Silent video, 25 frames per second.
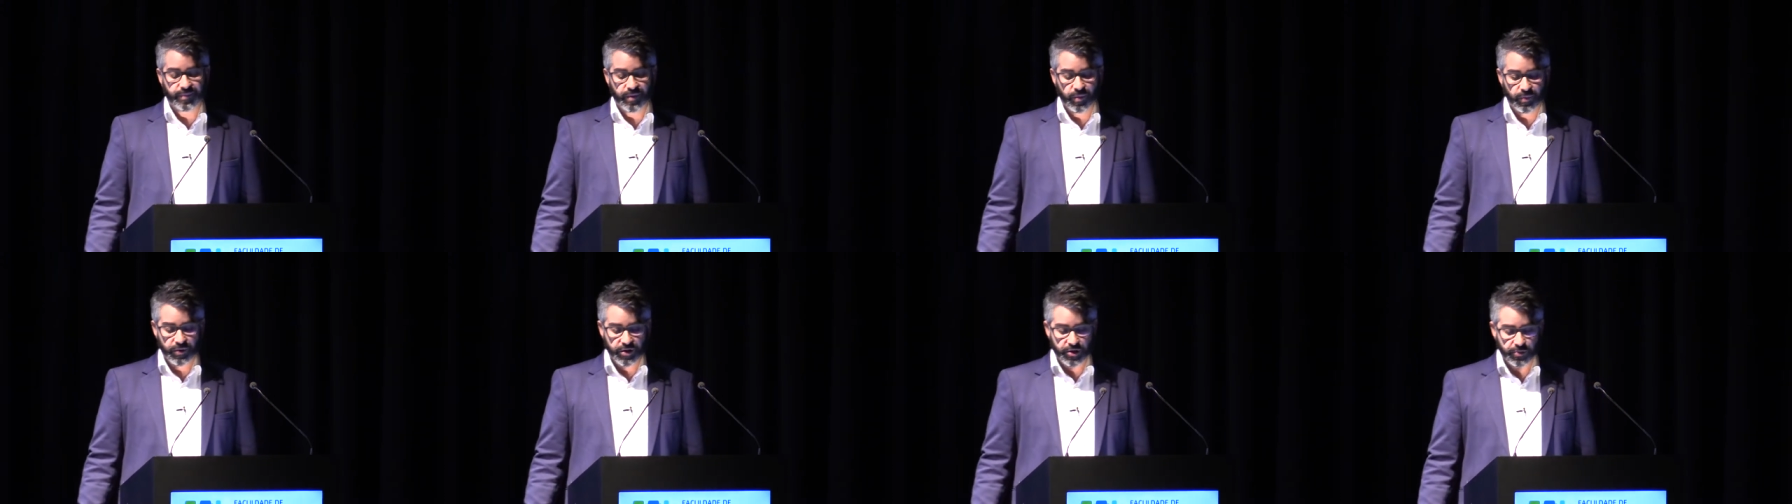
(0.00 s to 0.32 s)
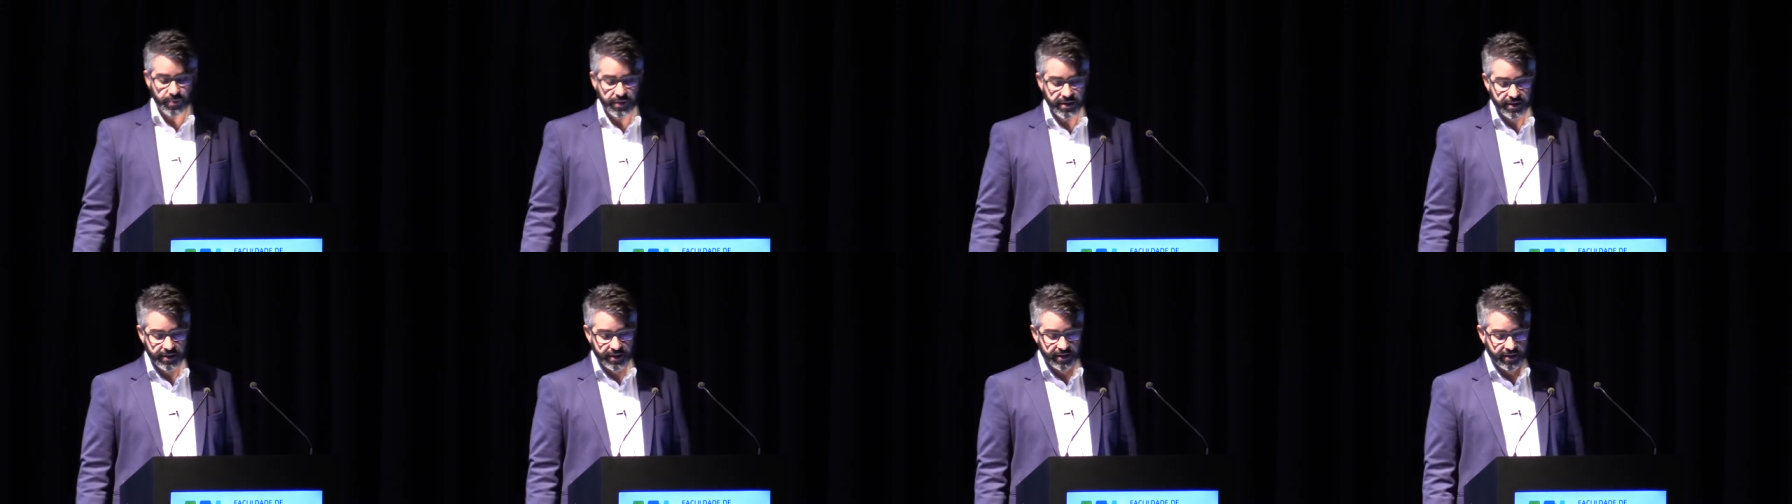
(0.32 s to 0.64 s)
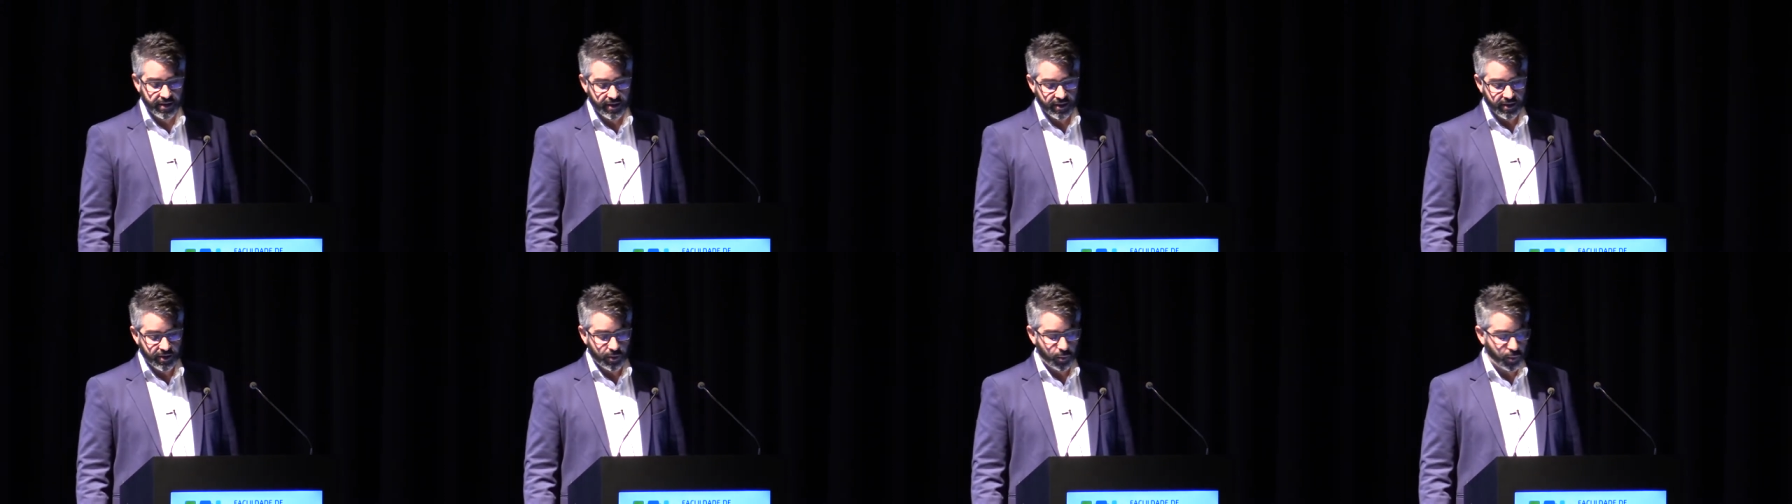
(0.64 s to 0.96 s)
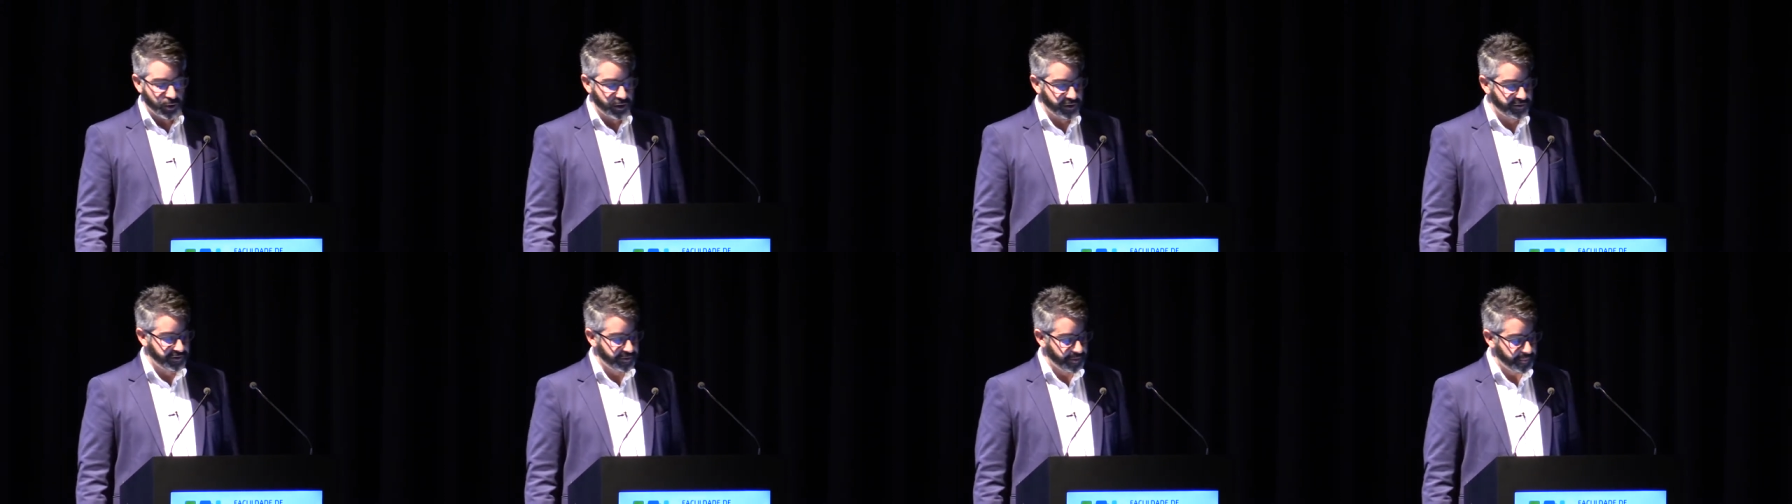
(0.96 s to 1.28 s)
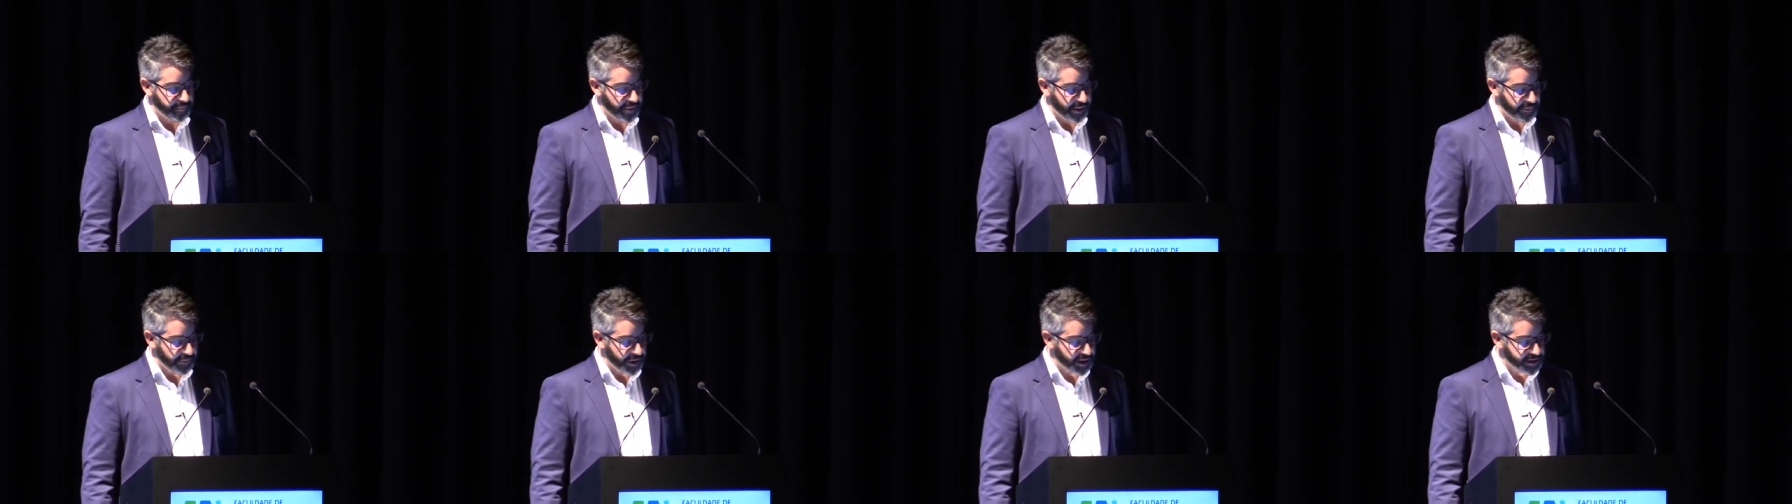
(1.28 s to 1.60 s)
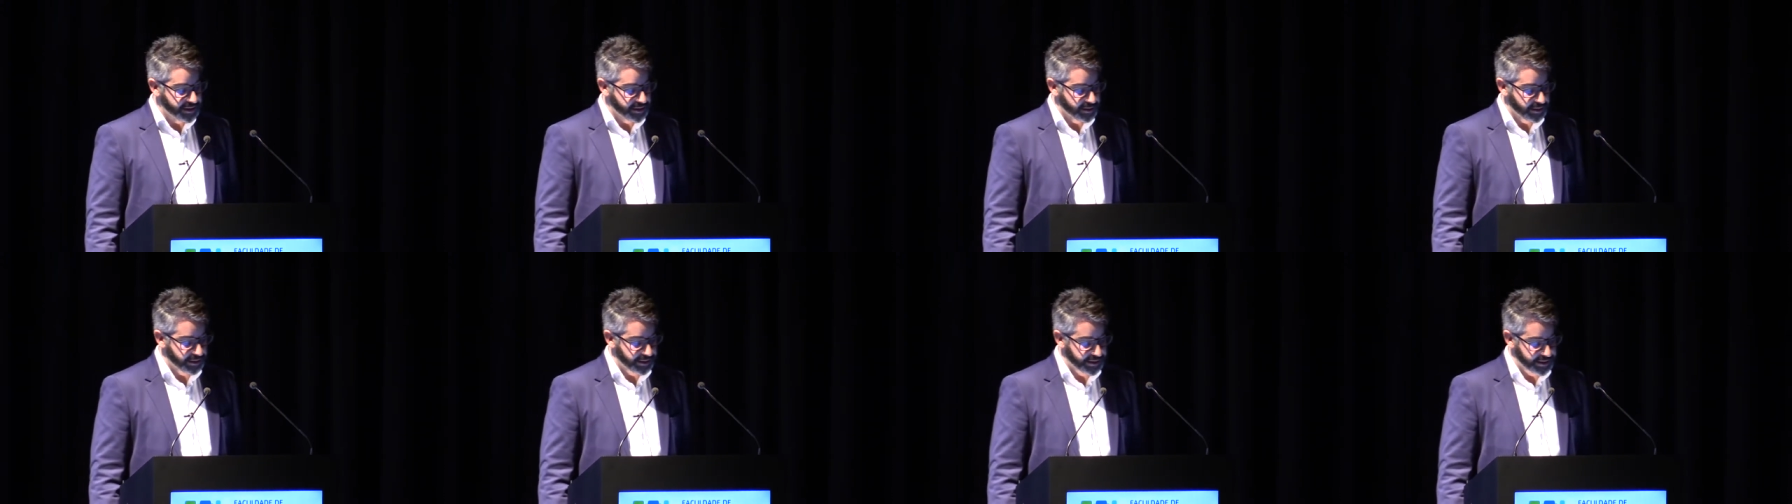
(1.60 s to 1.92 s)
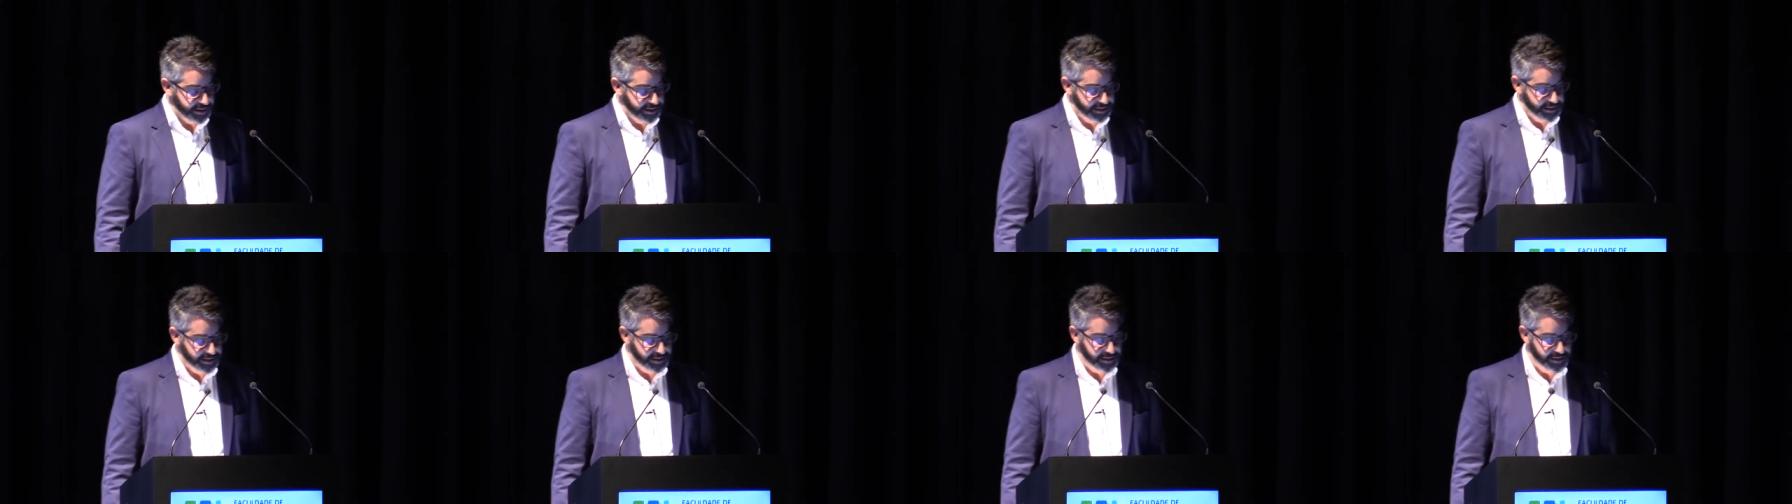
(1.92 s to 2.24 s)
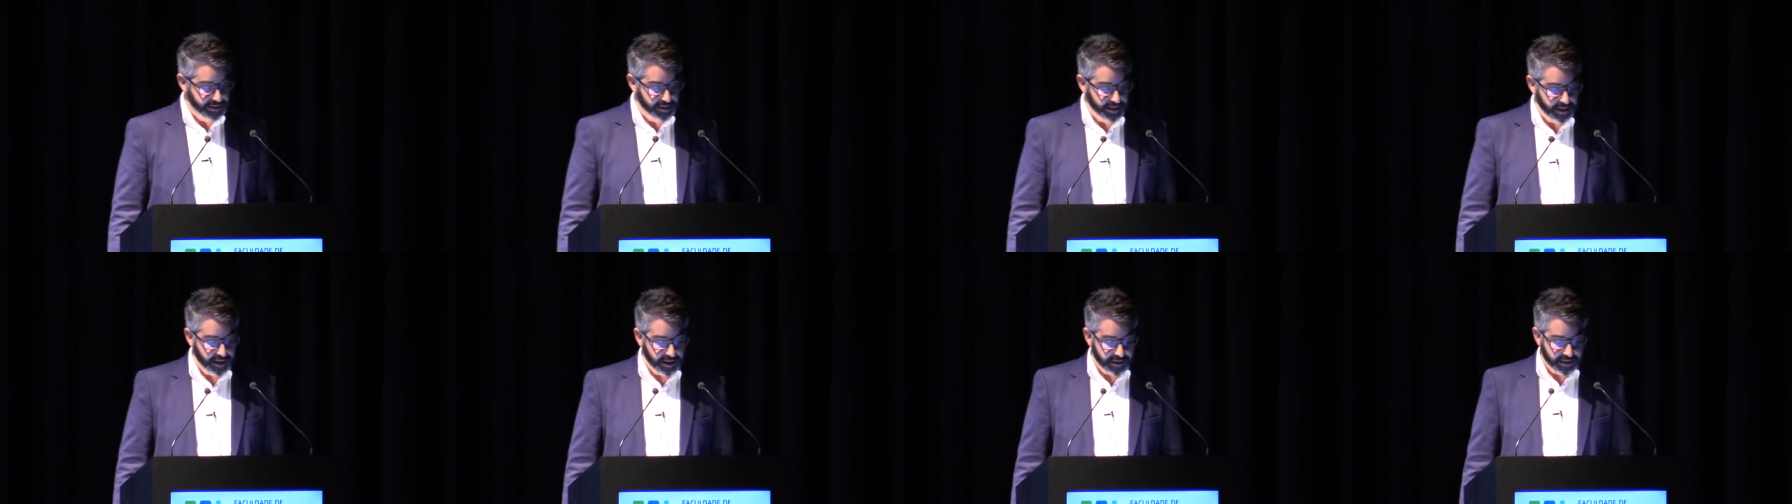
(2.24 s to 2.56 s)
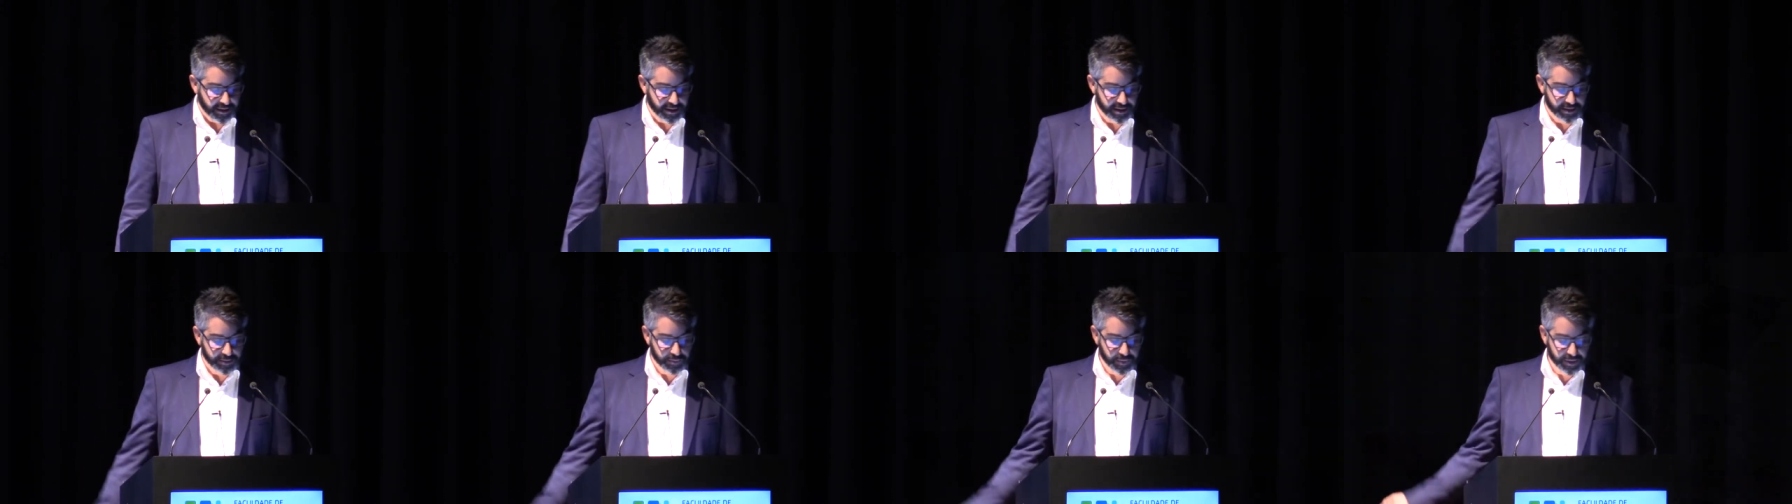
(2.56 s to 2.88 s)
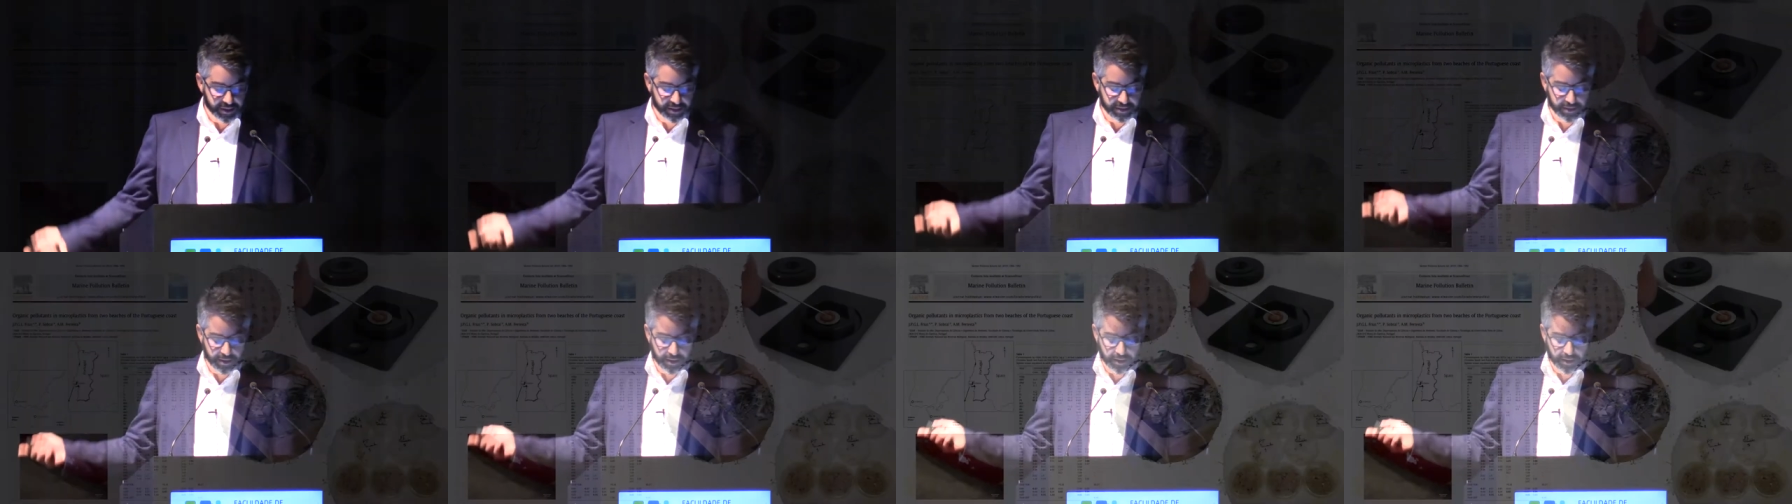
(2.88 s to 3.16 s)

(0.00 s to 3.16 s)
which was the work from my master thesis. This was